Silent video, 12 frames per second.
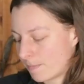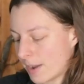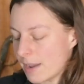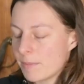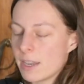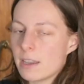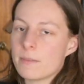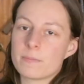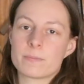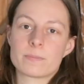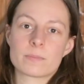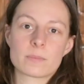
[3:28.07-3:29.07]
Maybe
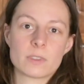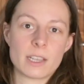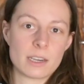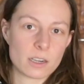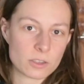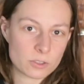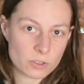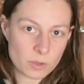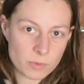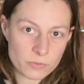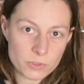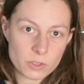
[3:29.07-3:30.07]
there are
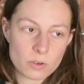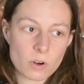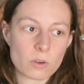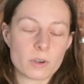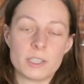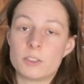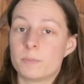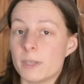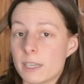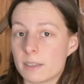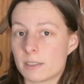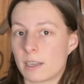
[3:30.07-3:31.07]
some of you who already
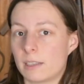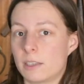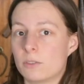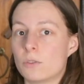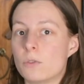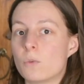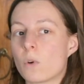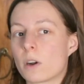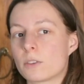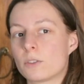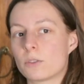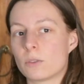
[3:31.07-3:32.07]
speak Italian who
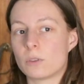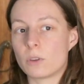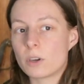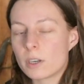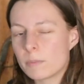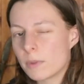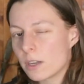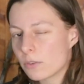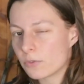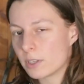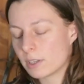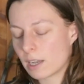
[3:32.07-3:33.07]
want to learn a bit
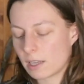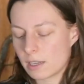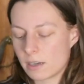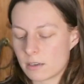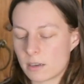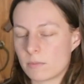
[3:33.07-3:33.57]
of Italian,